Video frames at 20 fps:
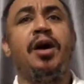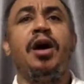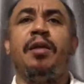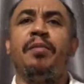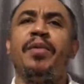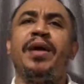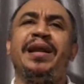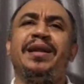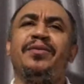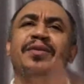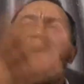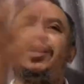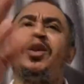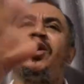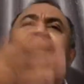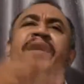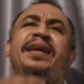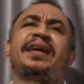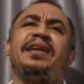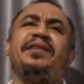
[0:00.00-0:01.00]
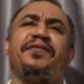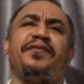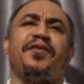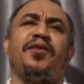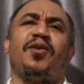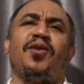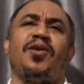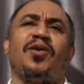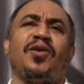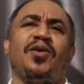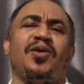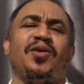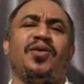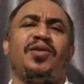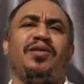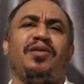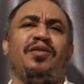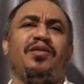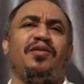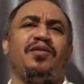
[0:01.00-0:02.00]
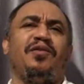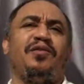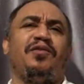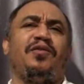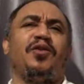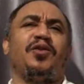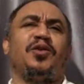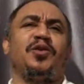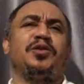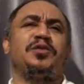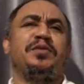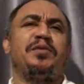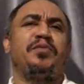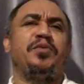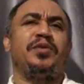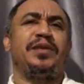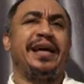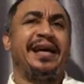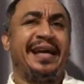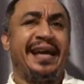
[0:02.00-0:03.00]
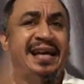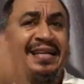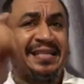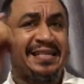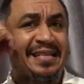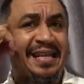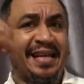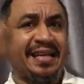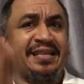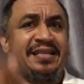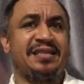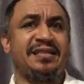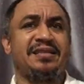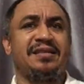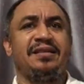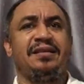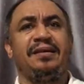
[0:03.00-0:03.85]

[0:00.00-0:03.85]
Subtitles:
But anyway, luckily for those people, they get sense.